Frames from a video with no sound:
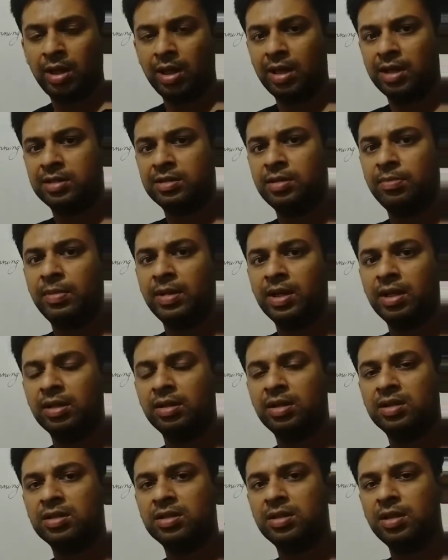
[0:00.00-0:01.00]
Estimating
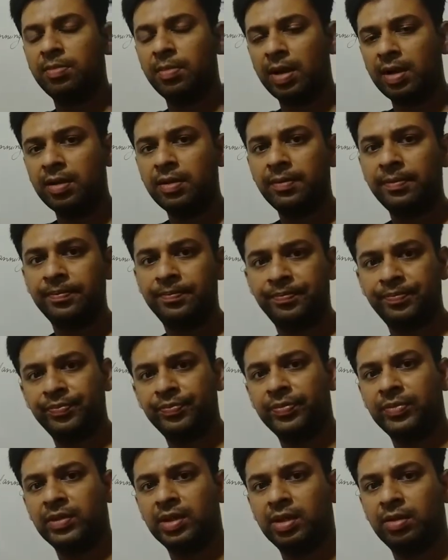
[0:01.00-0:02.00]
this demand,
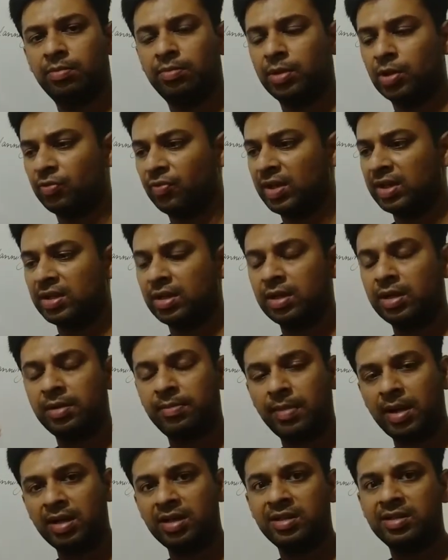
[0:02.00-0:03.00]
when the
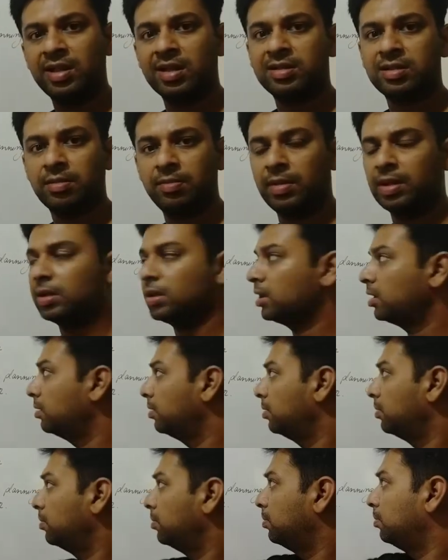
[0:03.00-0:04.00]
demand is estimated
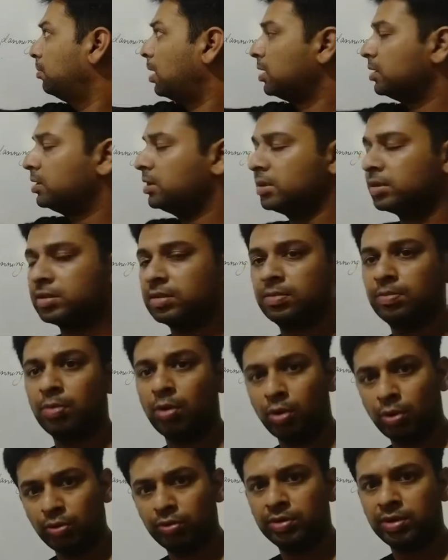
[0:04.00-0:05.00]
by these
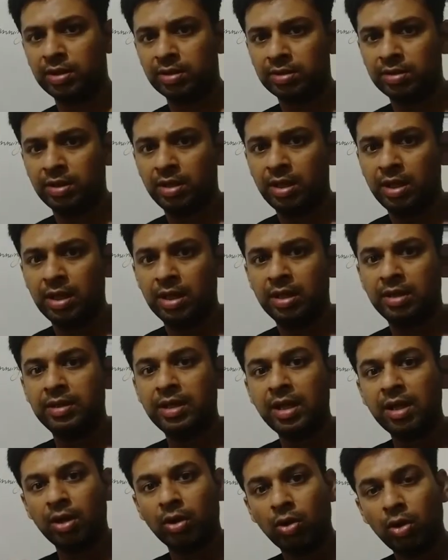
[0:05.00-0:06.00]
producers,
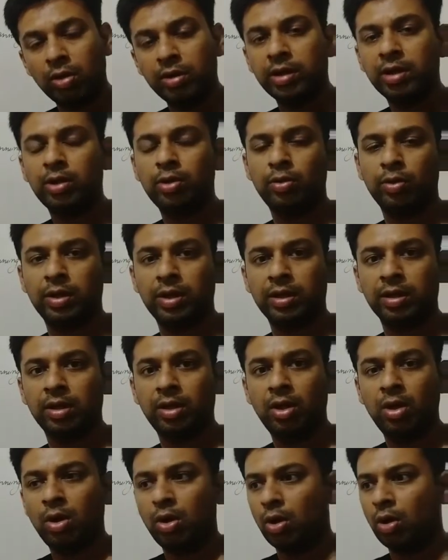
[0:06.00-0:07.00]
then according to it,
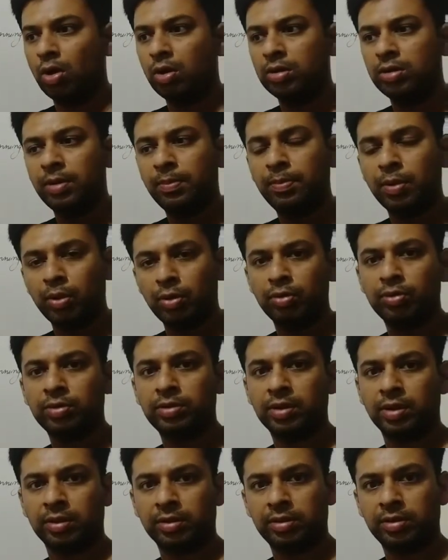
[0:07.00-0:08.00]
all the
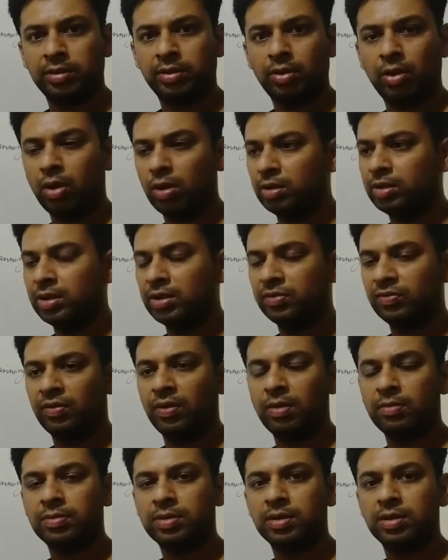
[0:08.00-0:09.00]
producers, all these
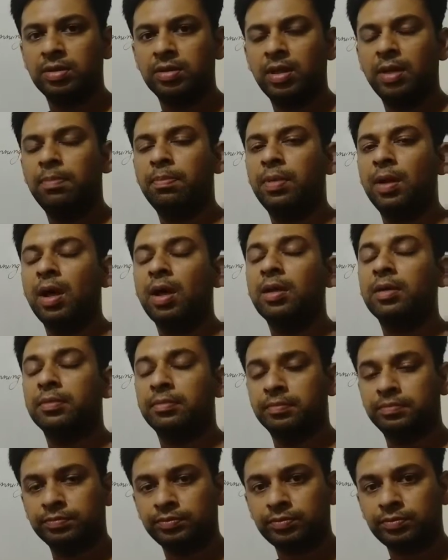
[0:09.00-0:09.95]
firms, they plan